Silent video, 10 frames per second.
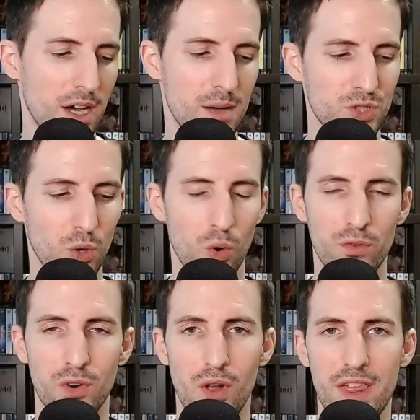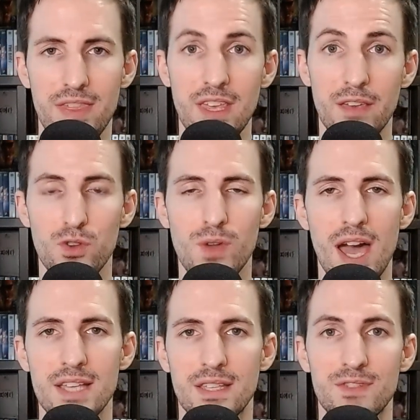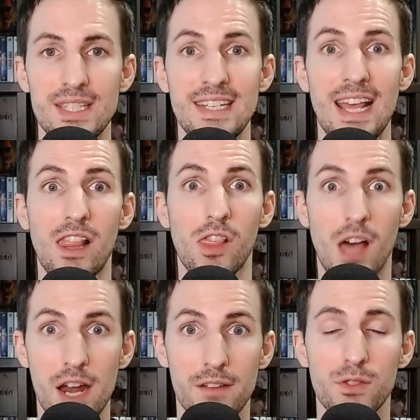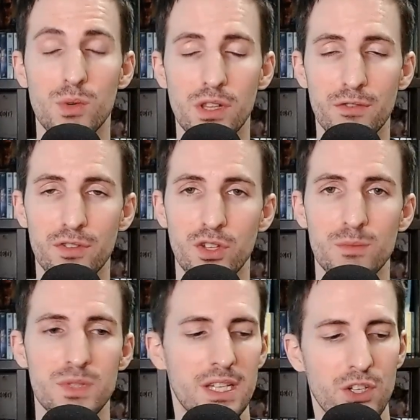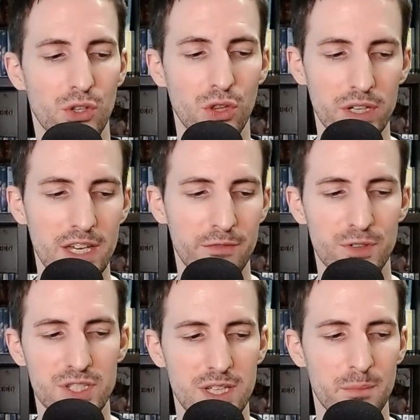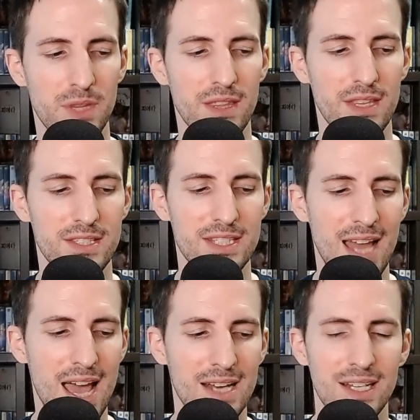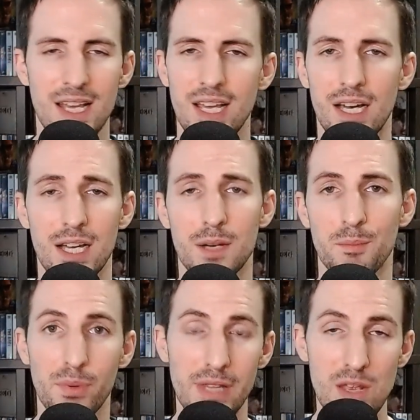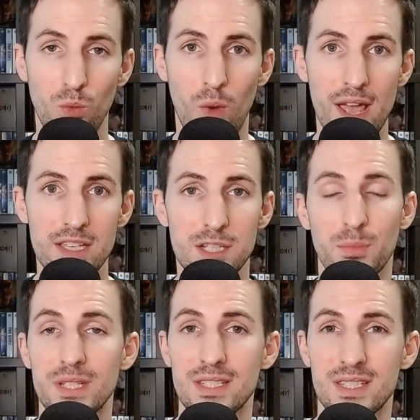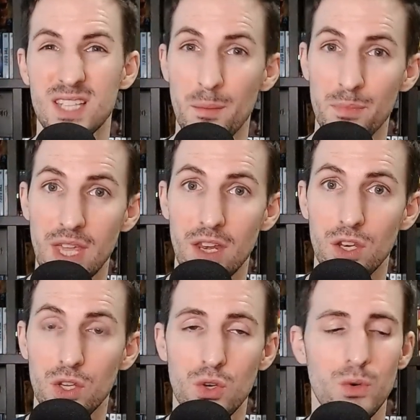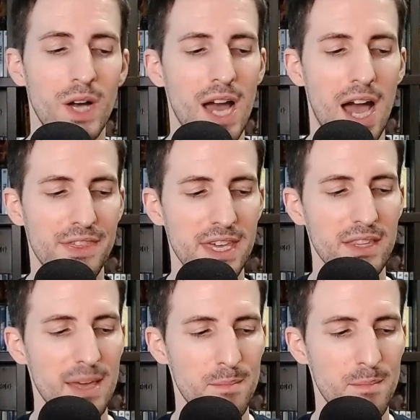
So overall, I think if you guys have seen a lot of thriller films and you're looking for something that's not a complete waste, but something new, I think that